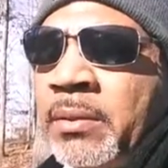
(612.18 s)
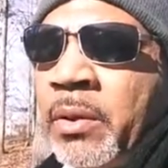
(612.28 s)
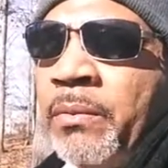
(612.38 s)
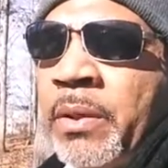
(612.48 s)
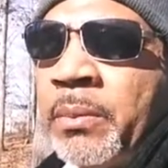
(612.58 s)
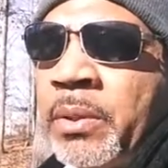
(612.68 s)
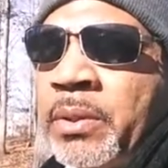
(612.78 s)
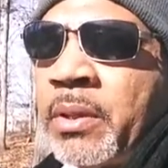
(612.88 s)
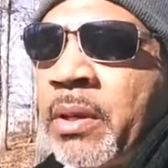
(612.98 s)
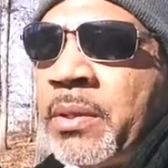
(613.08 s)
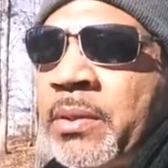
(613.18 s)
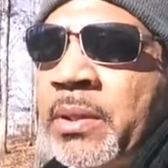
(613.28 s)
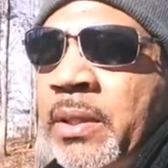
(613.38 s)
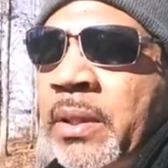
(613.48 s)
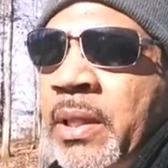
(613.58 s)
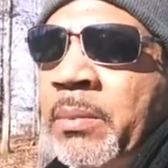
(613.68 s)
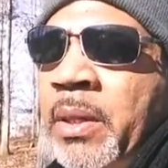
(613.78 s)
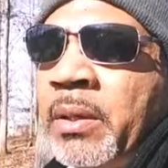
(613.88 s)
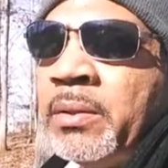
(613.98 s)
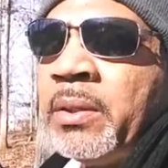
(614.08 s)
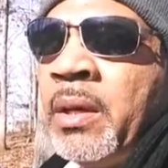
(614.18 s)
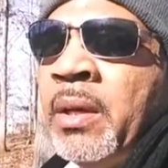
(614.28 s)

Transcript: November, start sending emails.